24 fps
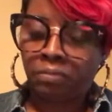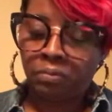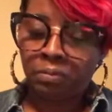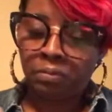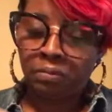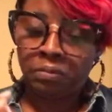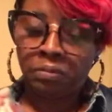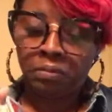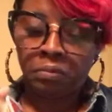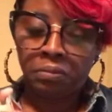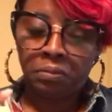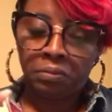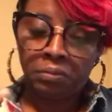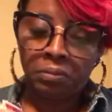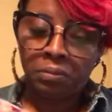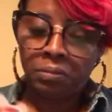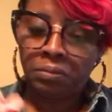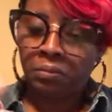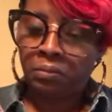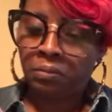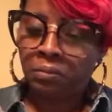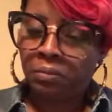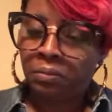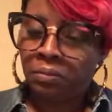
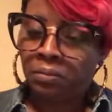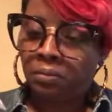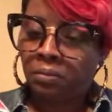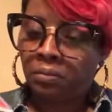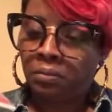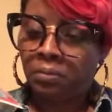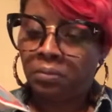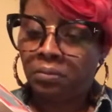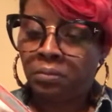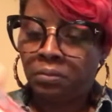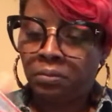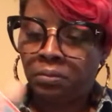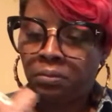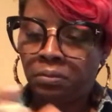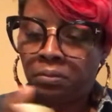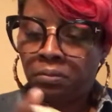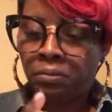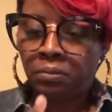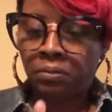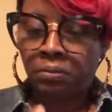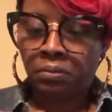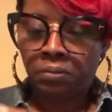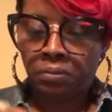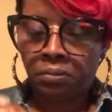
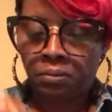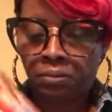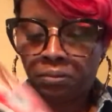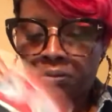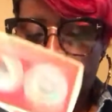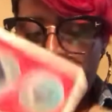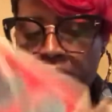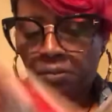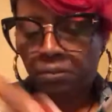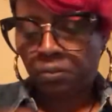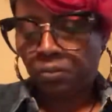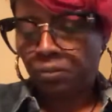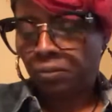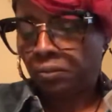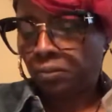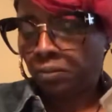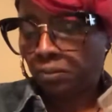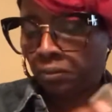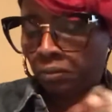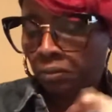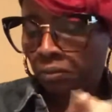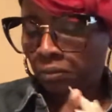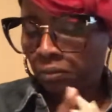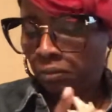
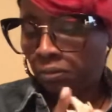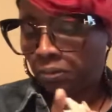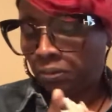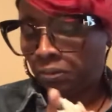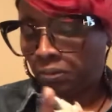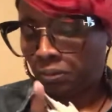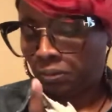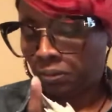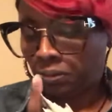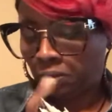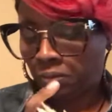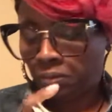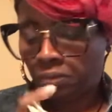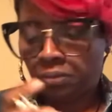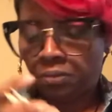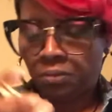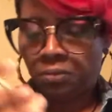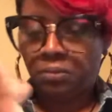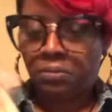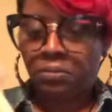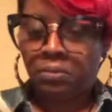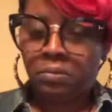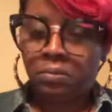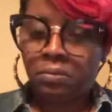
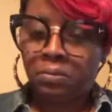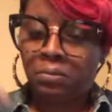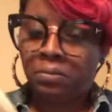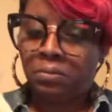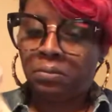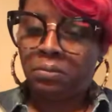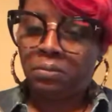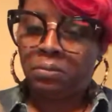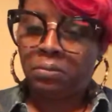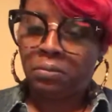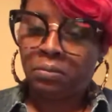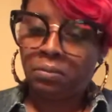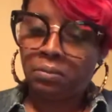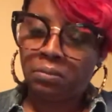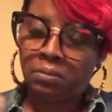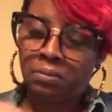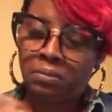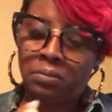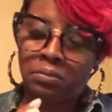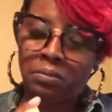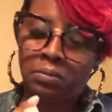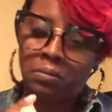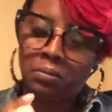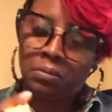
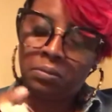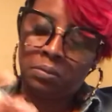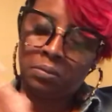[no speech]